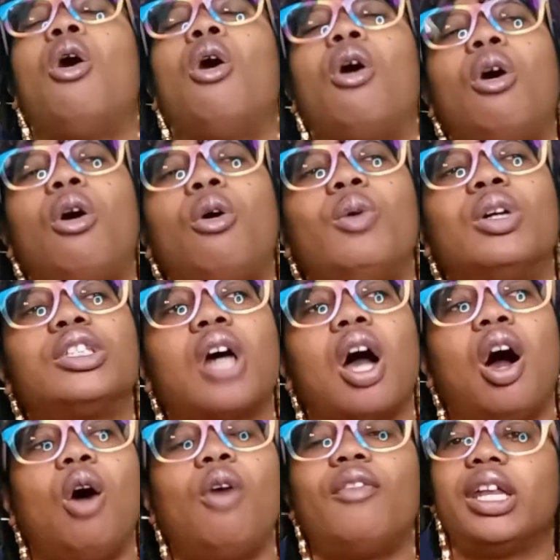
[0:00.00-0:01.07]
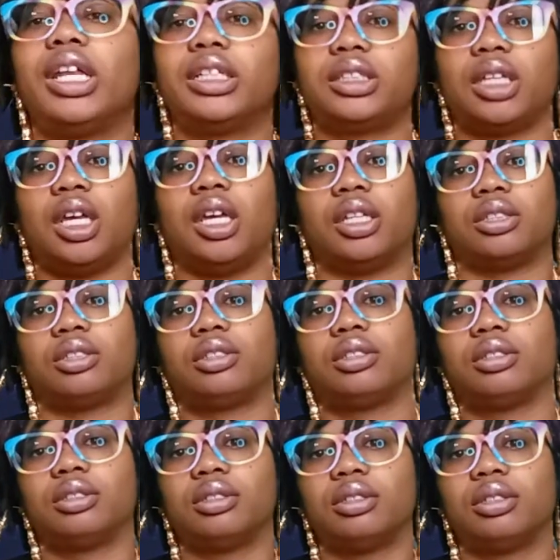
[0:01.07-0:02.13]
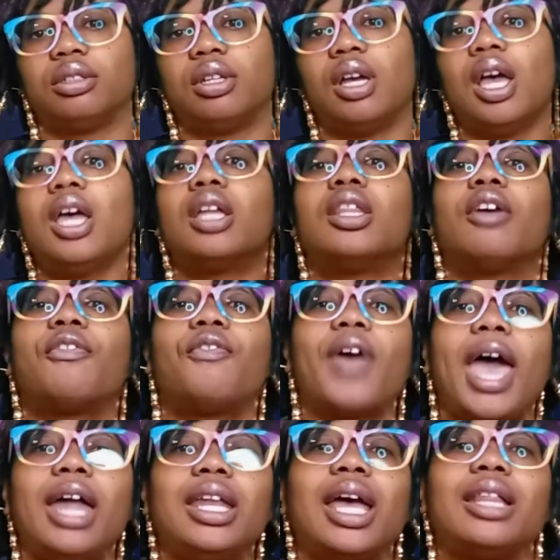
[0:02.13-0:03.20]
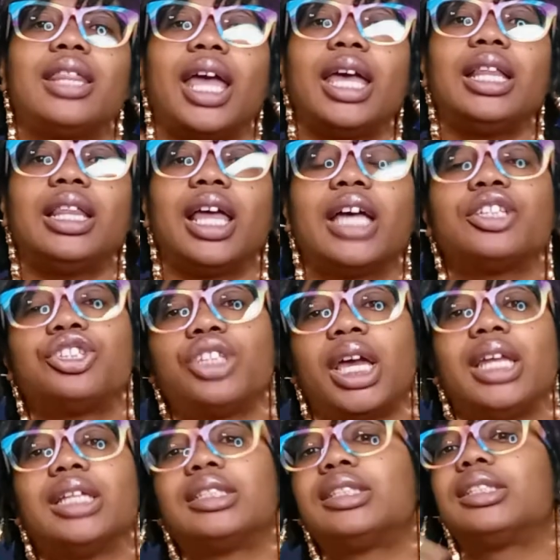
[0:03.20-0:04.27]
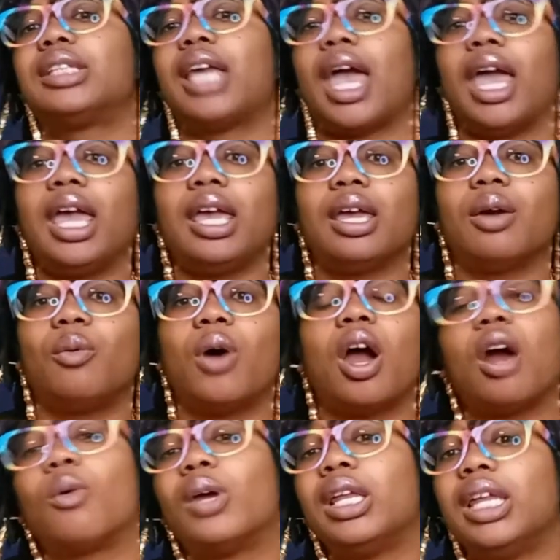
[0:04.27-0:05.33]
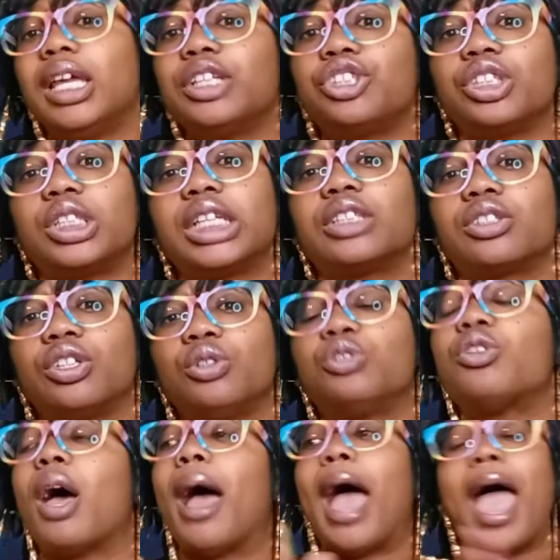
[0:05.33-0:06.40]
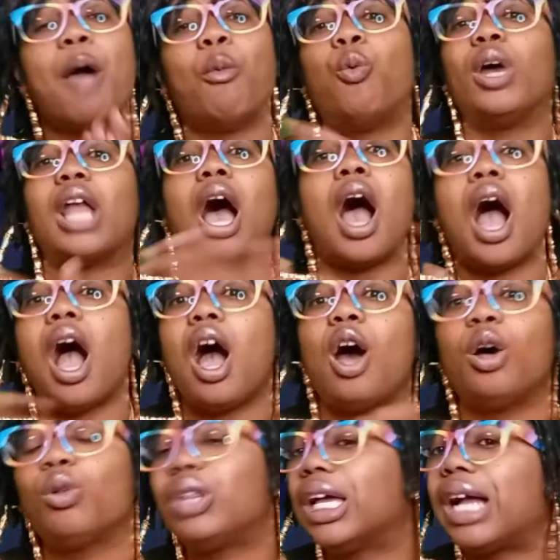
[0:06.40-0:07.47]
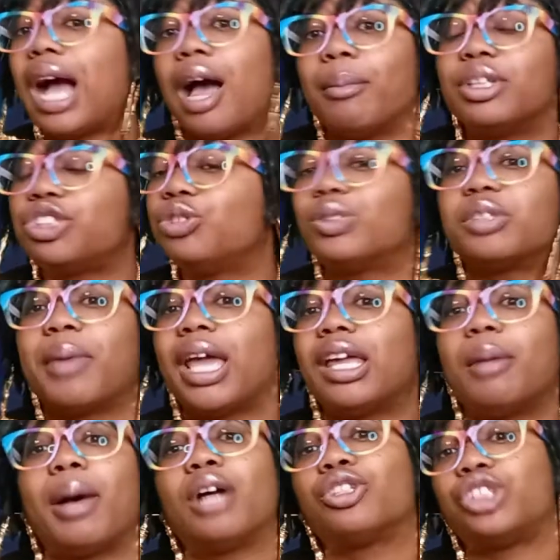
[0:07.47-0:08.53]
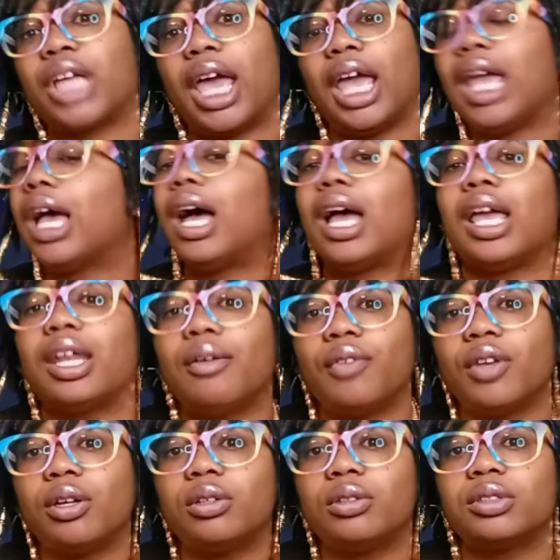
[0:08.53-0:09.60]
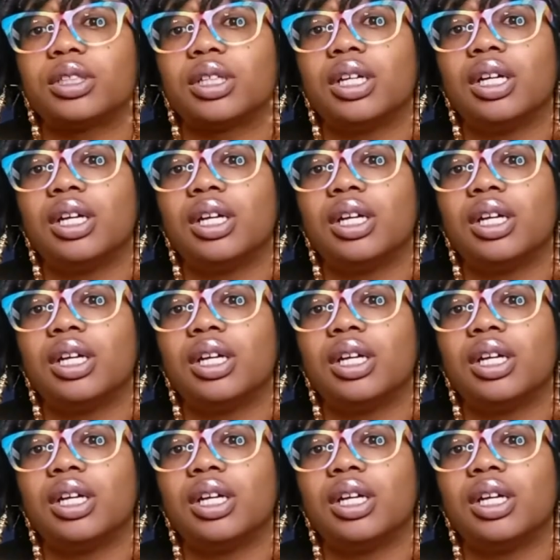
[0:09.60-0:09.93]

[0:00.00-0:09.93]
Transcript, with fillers: Who was over this ish? The fact that they let Shayna escape with her religious excuse, with all the comments she was making about Shane in her interviews.